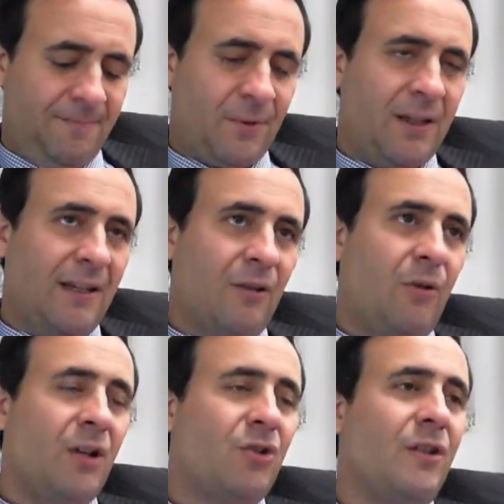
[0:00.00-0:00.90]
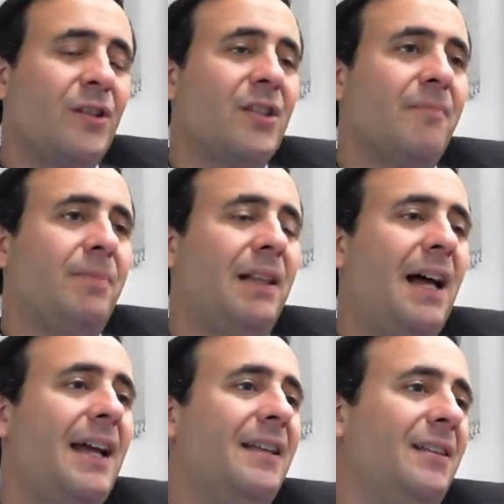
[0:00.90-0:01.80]
Okay, a question on
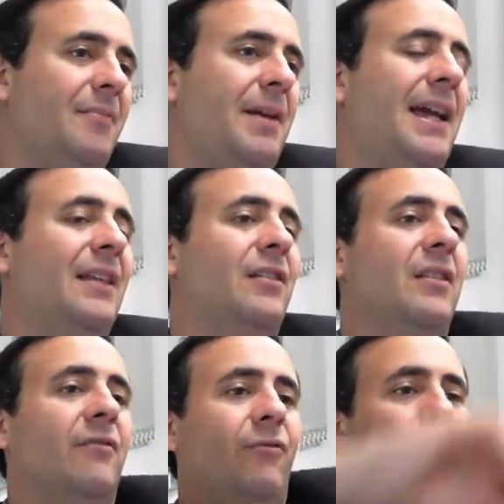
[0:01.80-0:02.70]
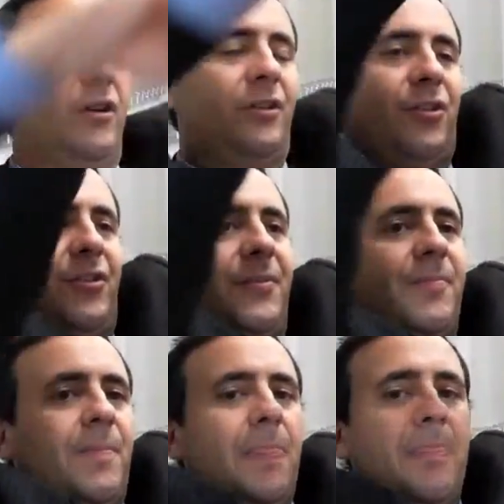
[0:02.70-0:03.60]
supply and demand on the forks.
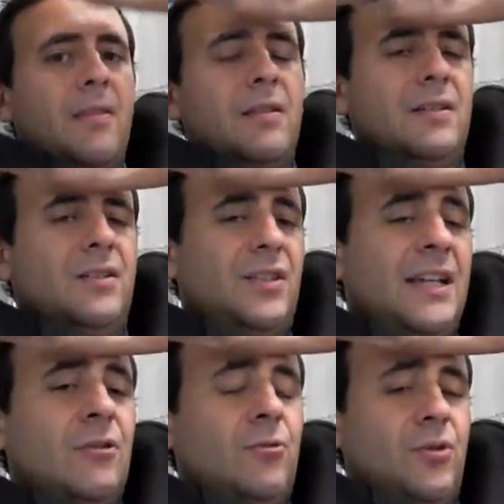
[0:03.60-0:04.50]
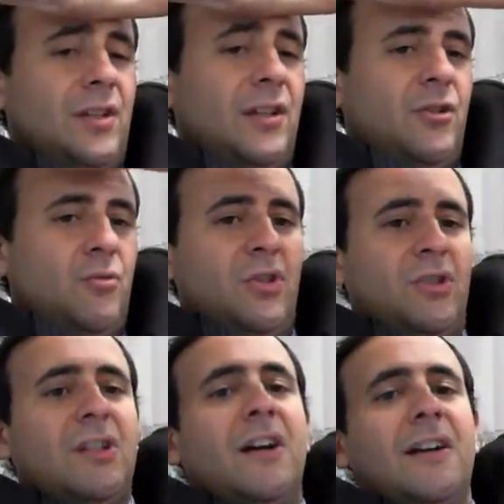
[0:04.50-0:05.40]
It's interesting because we're
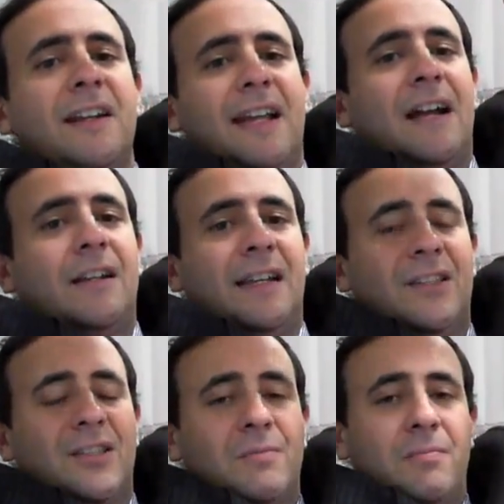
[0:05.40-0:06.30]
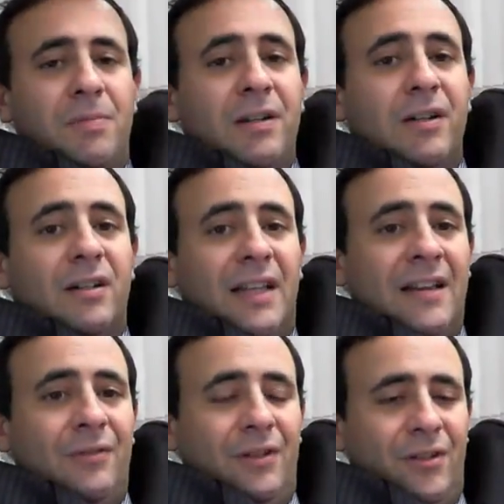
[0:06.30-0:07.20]
starting now to get some empirical
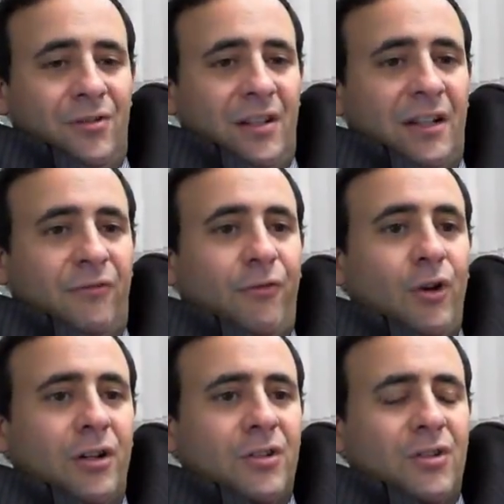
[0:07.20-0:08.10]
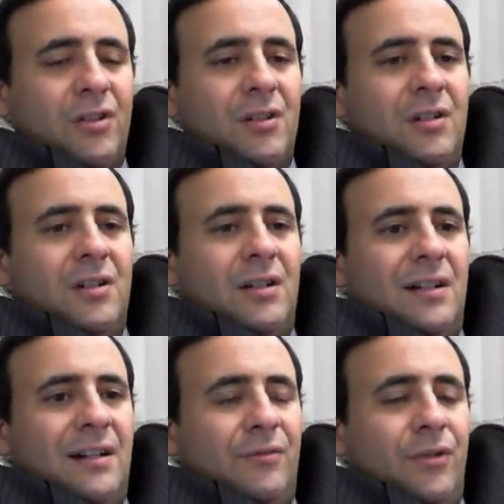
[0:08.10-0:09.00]
evidence, right? Like forks
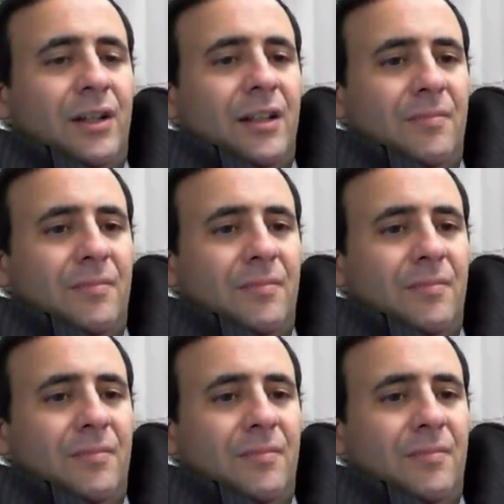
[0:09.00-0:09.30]
have really